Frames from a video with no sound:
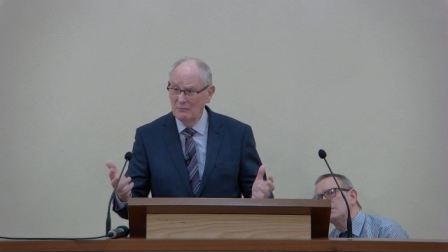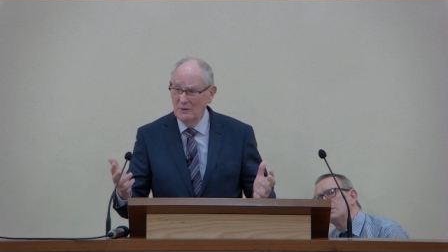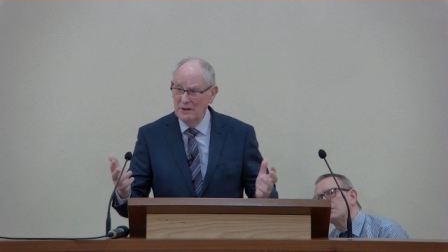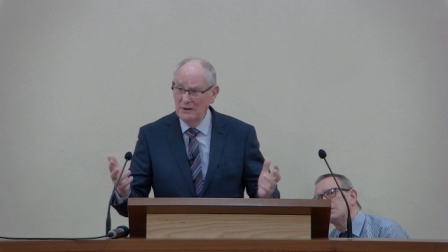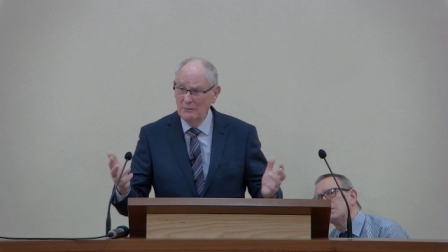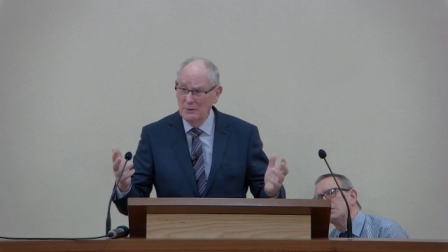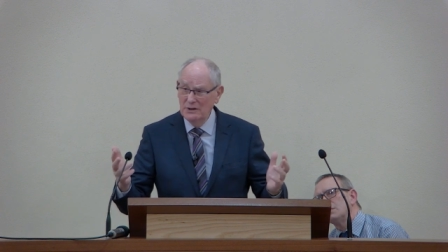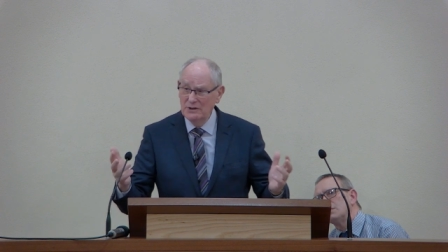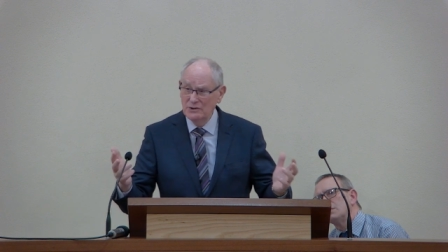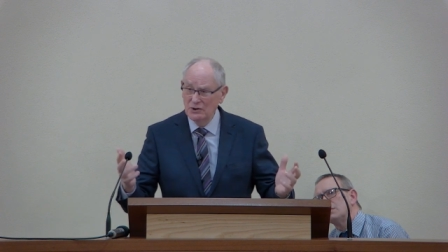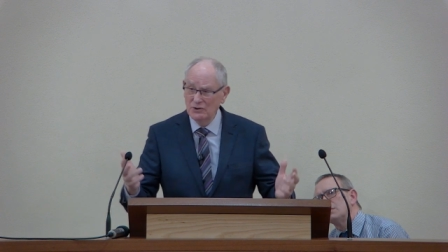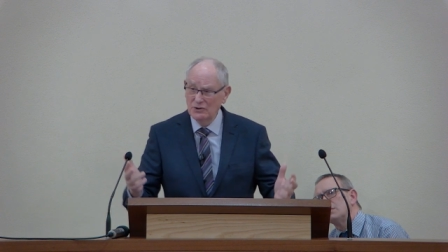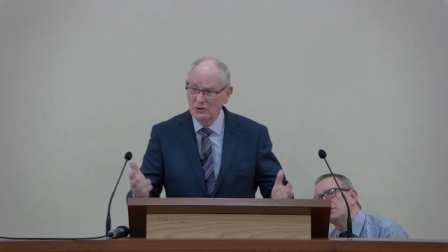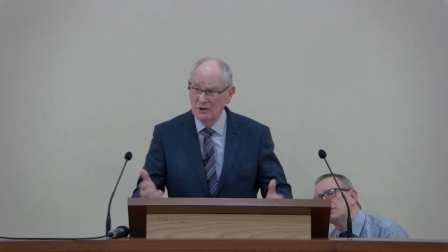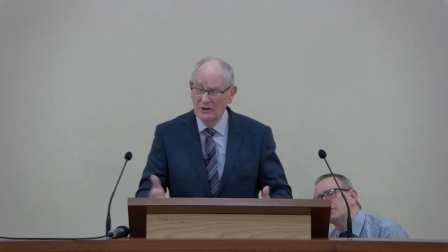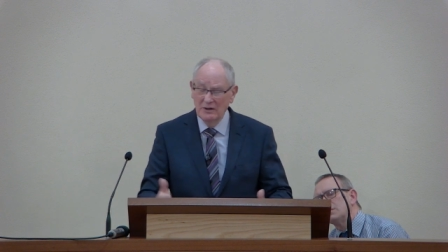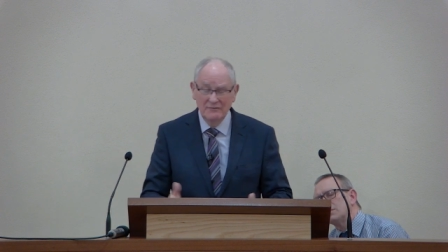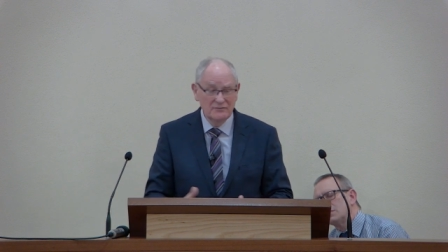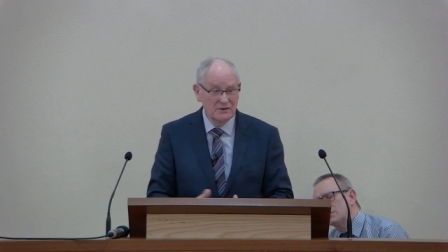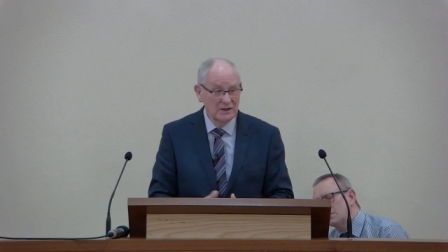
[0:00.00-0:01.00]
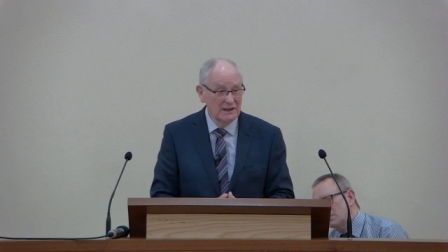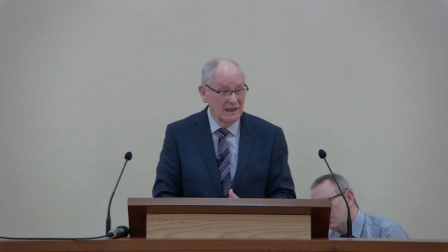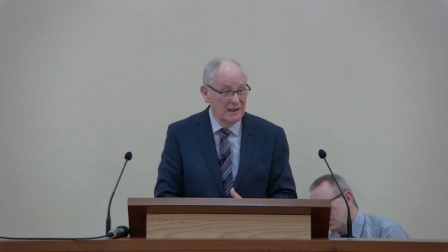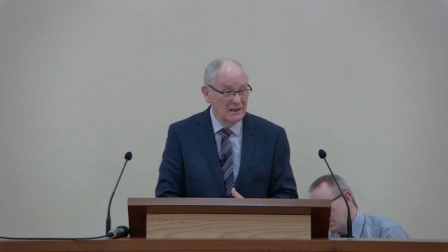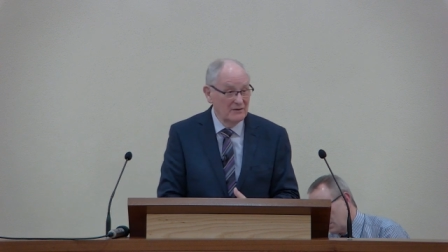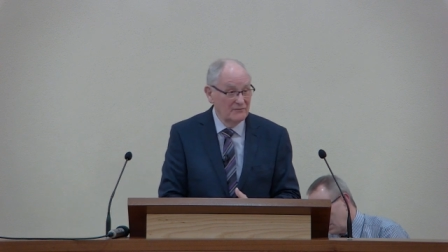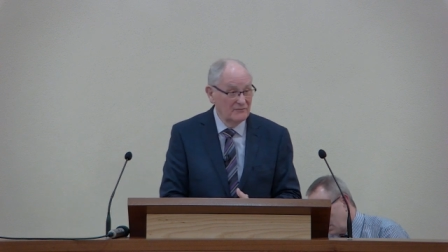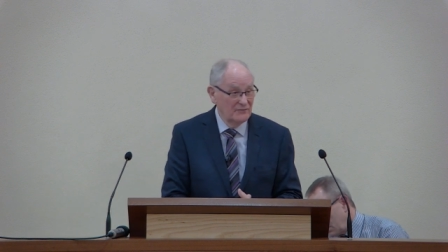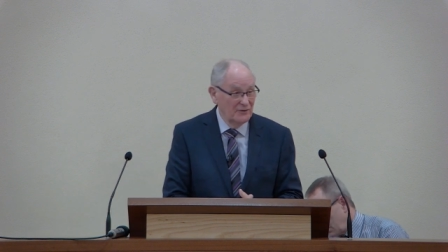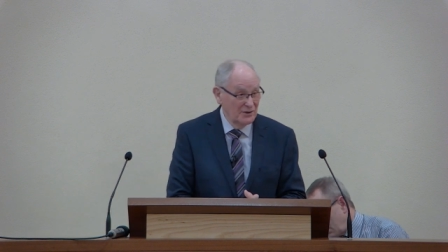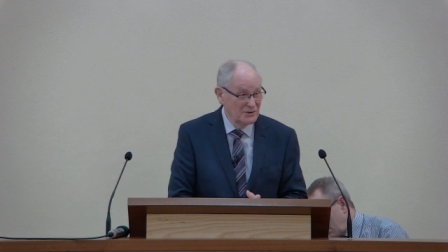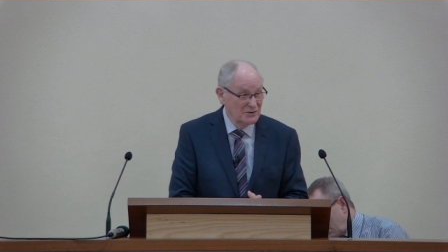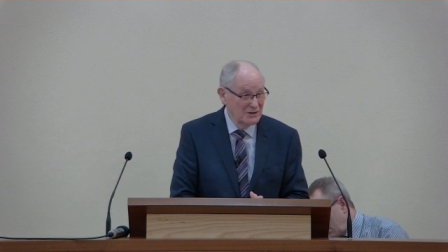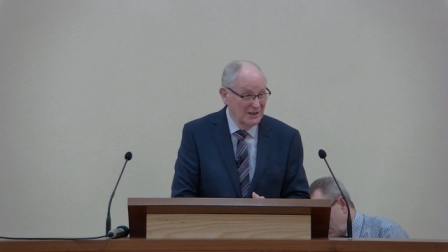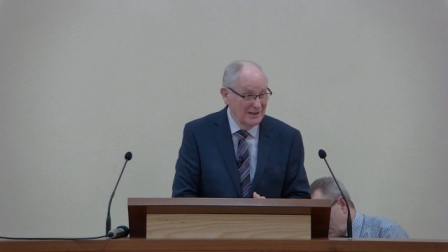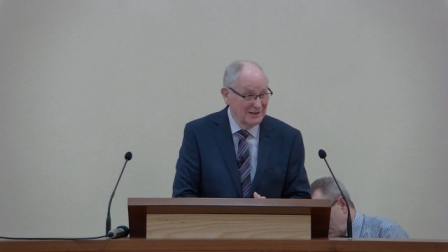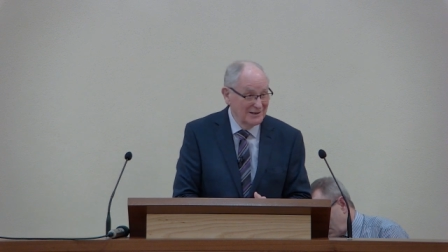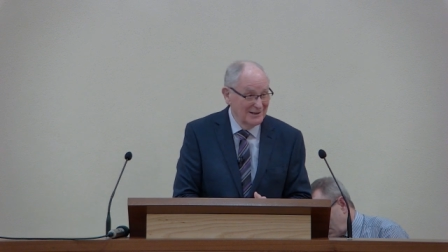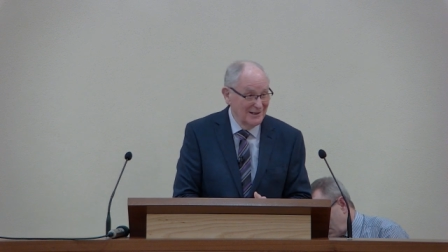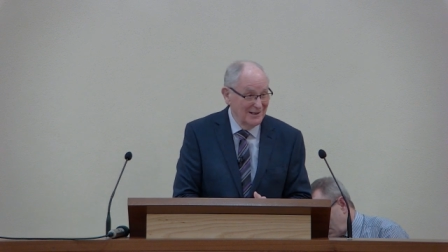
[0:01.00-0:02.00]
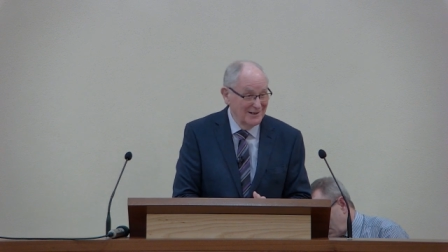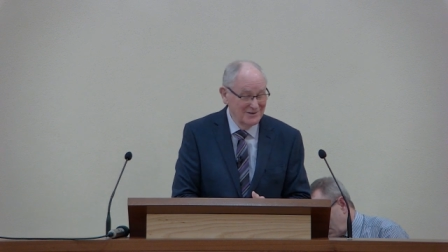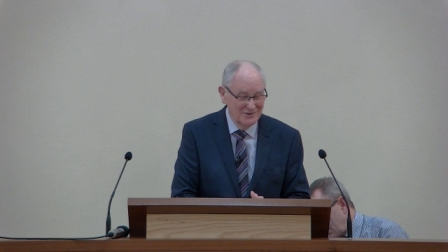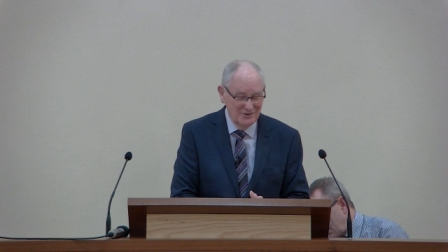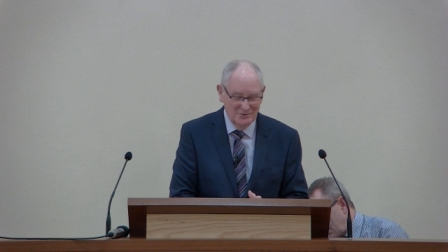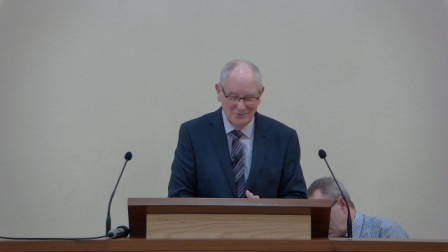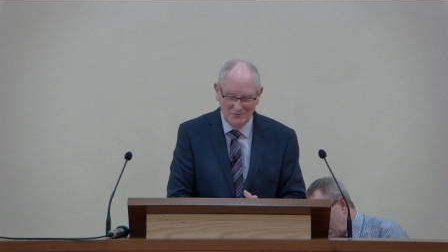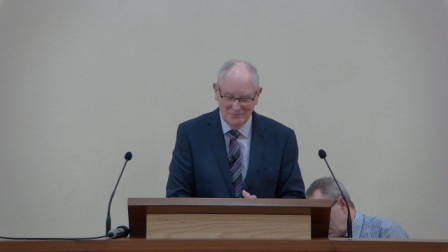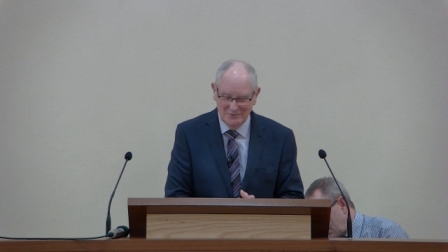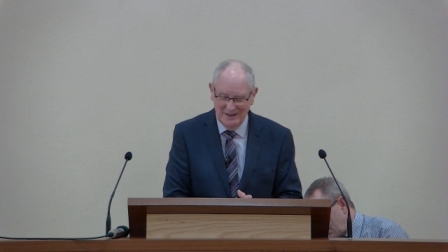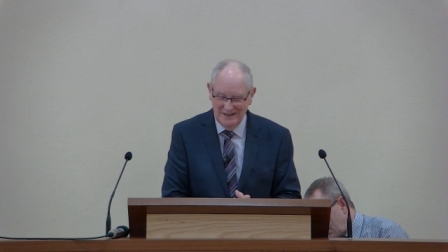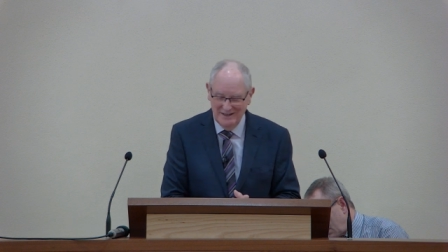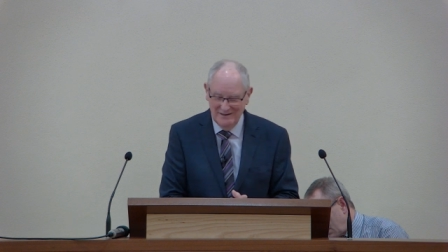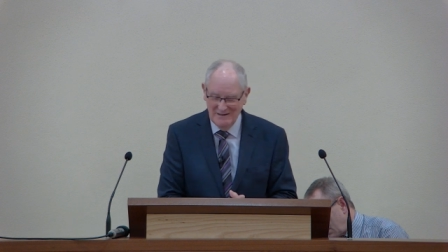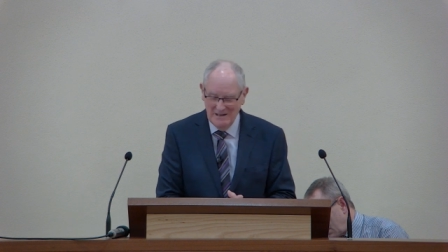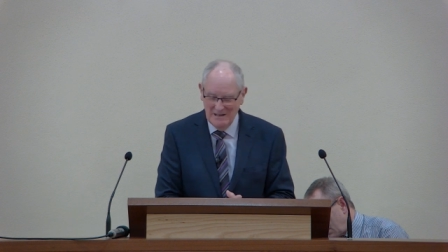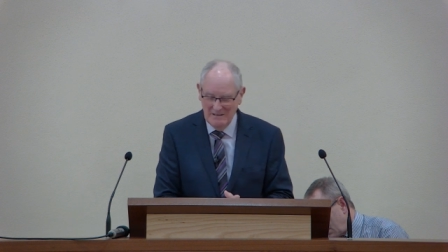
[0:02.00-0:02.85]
We, we just love to get a verse like that, don't we?